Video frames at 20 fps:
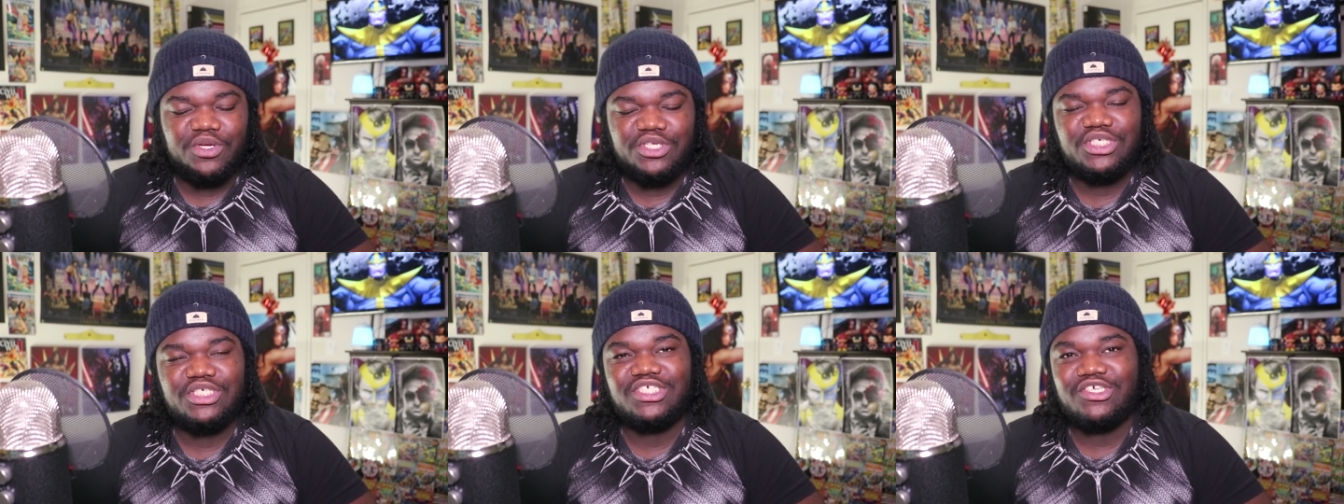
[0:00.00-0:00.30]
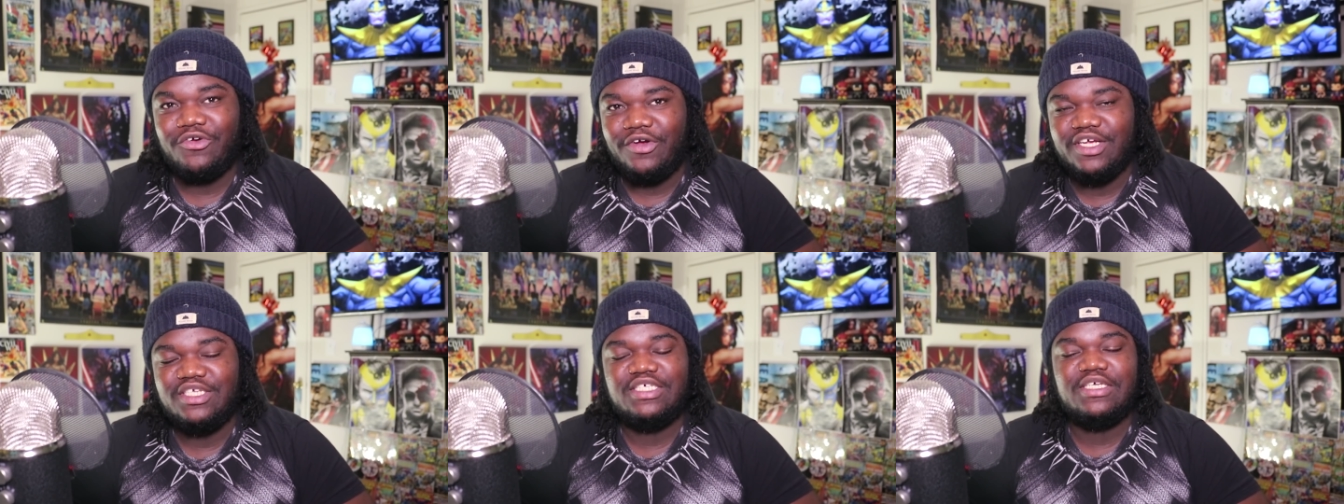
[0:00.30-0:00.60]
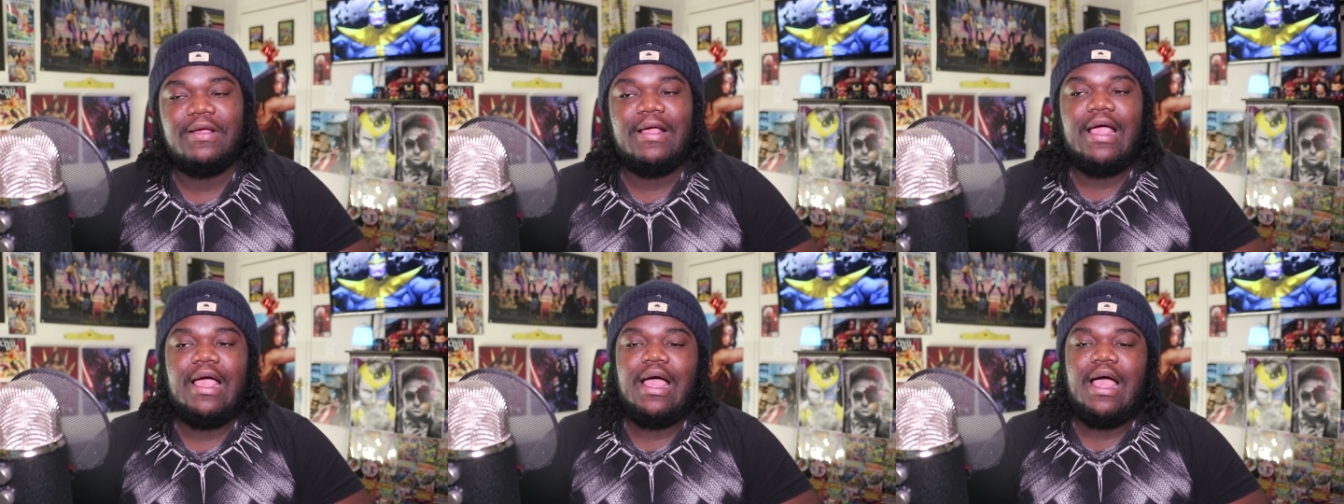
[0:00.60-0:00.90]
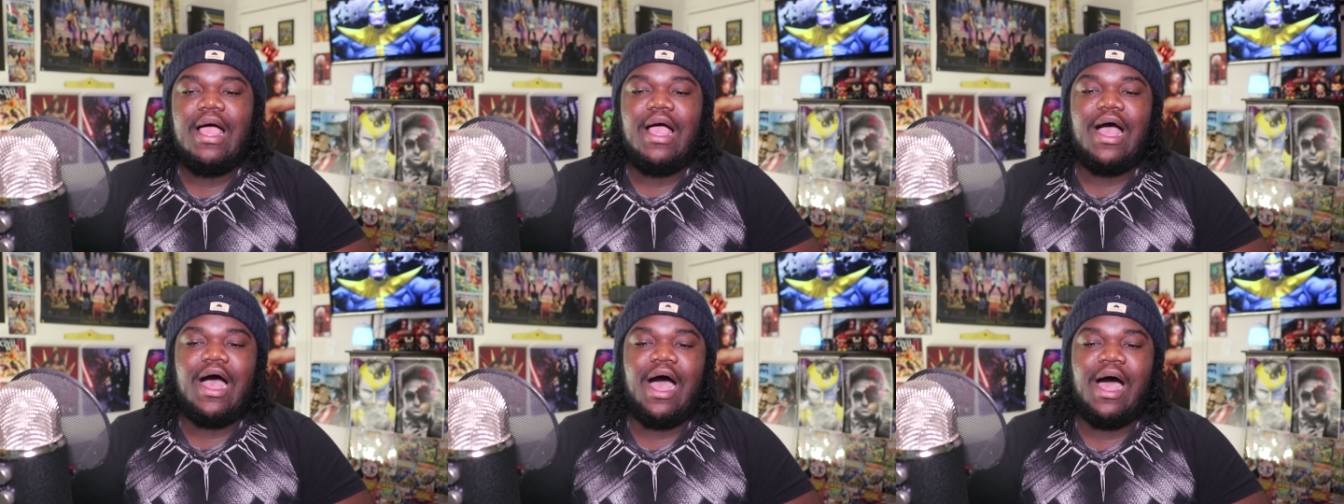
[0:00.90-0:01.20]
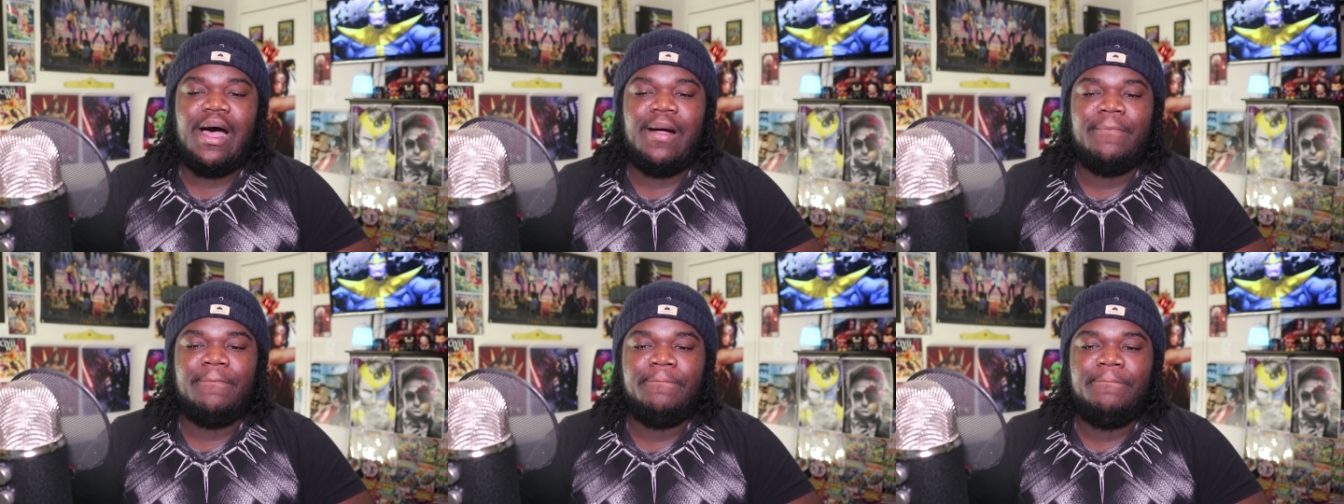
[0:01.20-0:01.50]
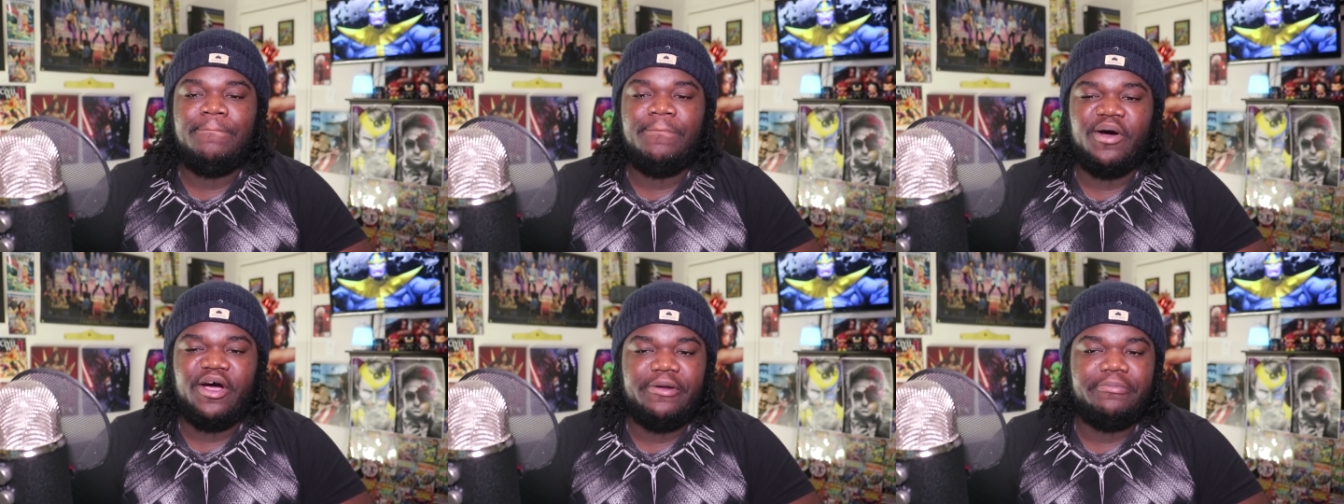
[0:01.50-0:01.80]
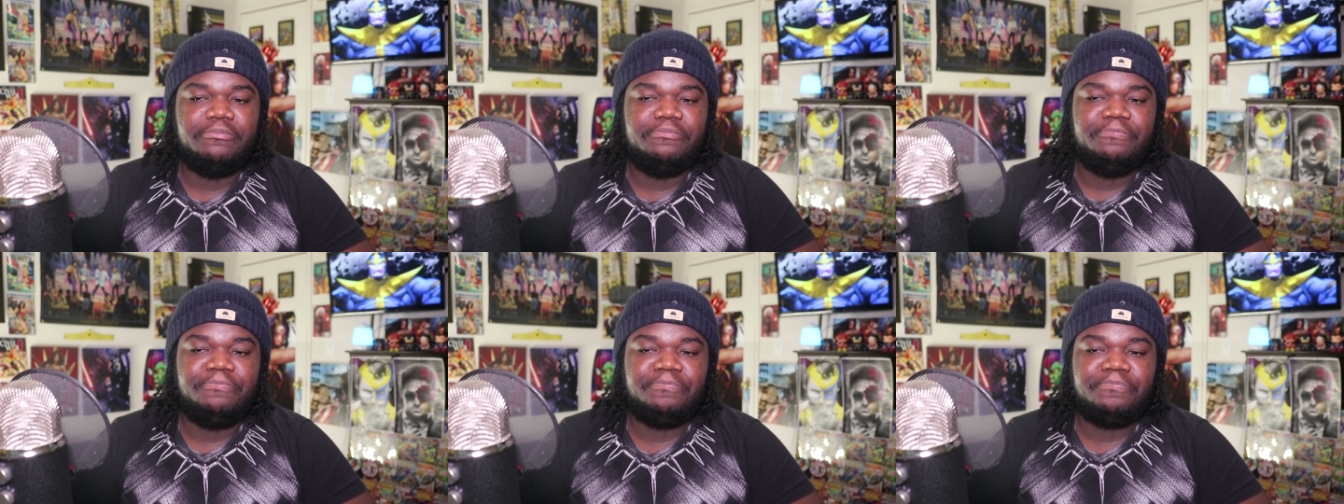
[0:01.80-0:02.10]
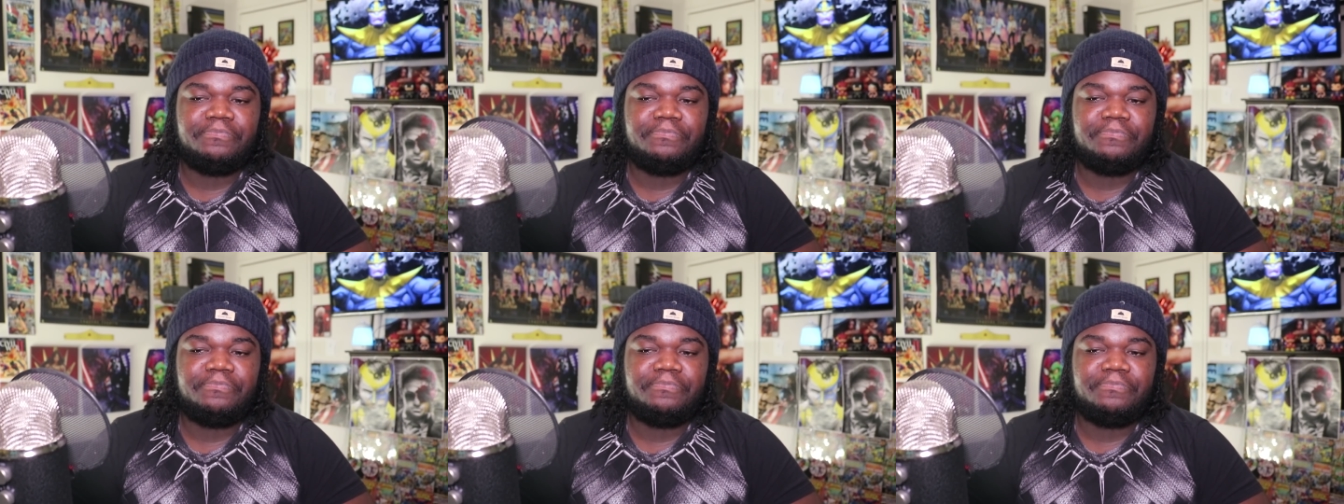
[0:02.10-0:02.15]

which is crazy. Um, but